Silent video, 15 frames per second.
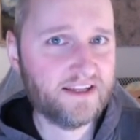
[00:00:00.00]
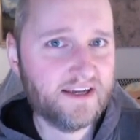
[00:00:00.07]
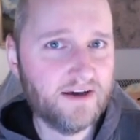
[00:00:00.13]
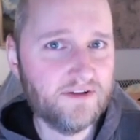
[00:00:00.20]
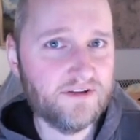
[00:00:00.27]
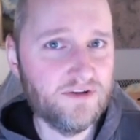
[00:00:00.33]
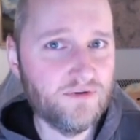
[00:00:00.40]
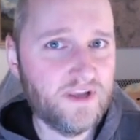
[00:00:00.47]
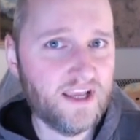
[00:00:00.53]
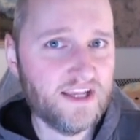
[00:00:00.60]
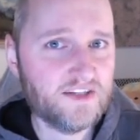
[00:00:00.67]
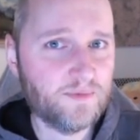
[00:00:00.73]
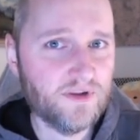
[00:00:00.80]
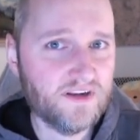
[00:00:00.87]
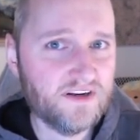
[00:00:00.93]
at how the UK's
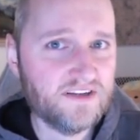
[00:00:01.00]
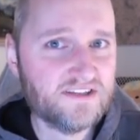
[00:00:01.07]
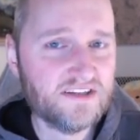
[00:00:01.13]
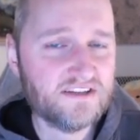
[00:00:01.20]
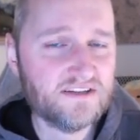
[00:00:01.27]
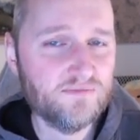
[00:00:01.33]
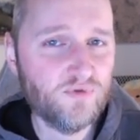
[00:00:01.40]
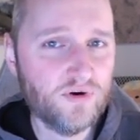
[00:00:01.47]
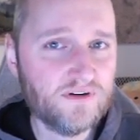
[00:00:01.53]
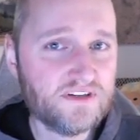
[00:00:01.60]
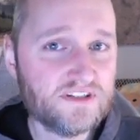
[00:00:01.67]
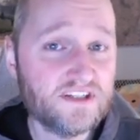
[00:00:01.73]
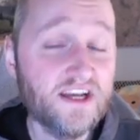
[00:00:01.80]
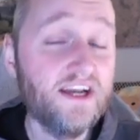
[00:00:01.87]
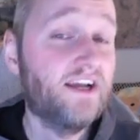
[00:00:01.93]
political system
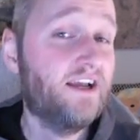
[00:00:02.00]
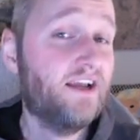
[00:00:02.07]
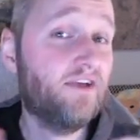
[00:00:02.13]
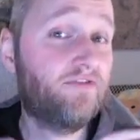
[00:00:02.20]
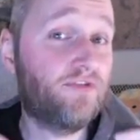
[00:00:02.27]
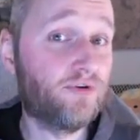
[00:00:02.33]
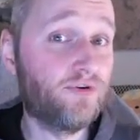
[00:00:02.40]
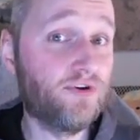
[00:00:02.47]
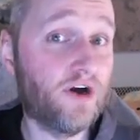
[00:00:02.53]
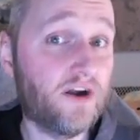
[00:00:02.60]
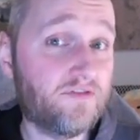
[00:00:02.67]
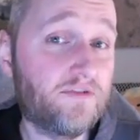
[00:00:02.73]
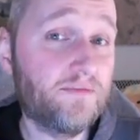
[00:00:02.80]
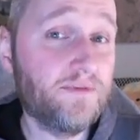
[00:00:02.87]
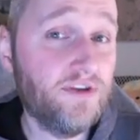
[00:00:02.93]
works. If you're not
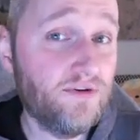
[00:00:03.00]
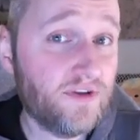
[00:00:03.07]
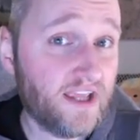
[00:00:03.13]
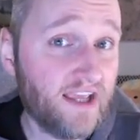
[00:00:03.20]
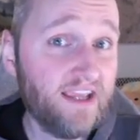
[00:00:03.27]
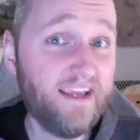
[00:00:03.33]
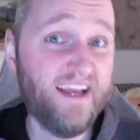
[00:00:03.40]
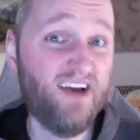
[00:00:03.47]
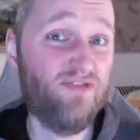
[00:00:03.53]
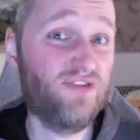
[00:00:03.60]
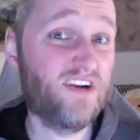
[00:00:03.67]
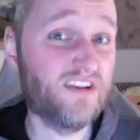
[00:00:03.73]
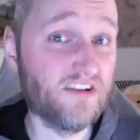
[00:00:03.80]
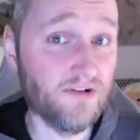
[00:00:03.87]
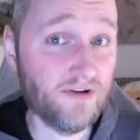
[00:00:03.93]
from the UK, have
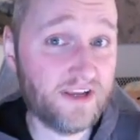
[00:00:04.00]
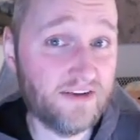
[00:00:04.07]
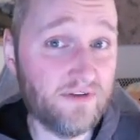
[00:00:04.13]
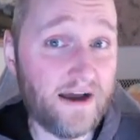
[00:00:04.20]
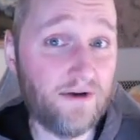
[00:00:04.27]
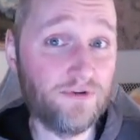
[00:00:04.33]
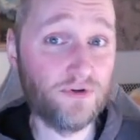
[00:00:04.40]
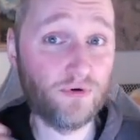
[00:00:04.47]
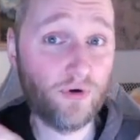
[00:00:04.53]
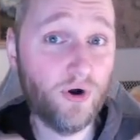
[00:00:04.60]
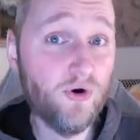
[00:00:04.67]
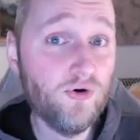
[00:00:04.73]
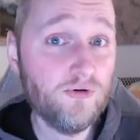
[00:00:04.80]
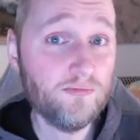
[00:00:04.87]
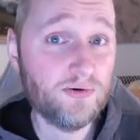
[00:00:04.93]
another look at how your own